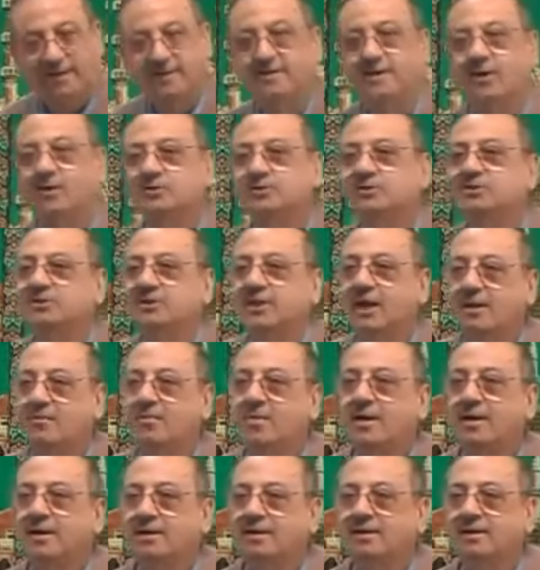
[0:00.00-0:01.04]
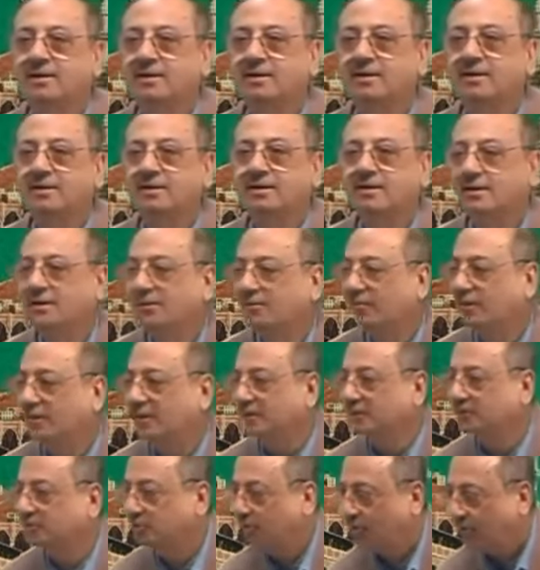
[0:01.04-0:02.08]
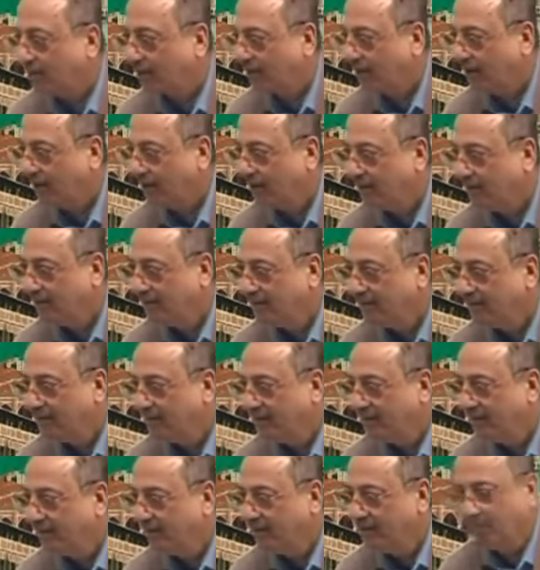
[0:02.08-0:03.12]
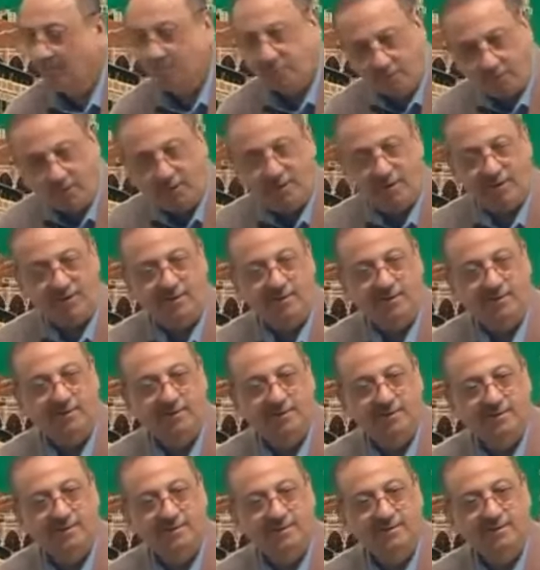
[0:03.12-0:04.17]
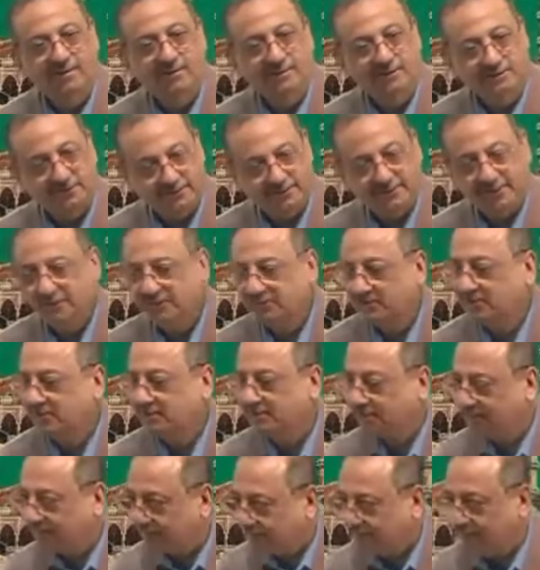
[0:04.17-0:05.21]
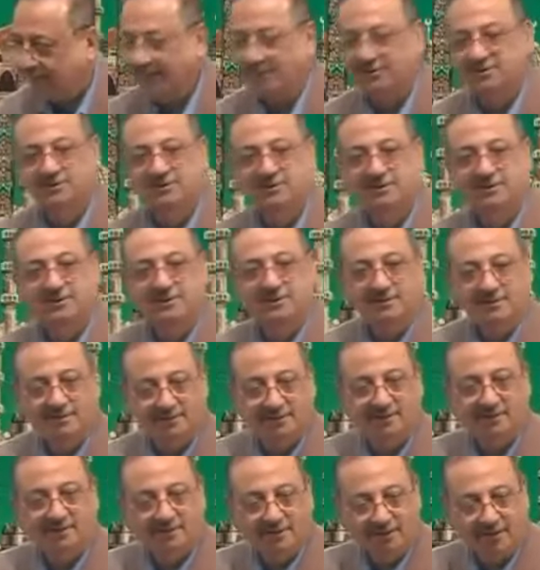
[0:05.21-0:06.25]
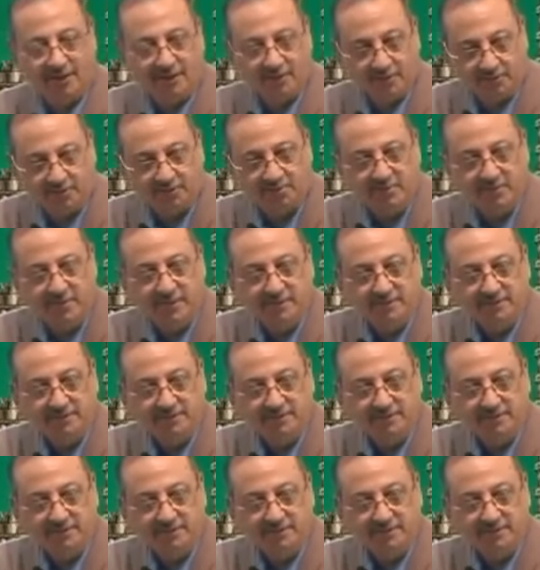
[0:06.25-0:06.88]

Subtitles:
Now this is Amar. What is Jurra? Pull this desk. Are you with me?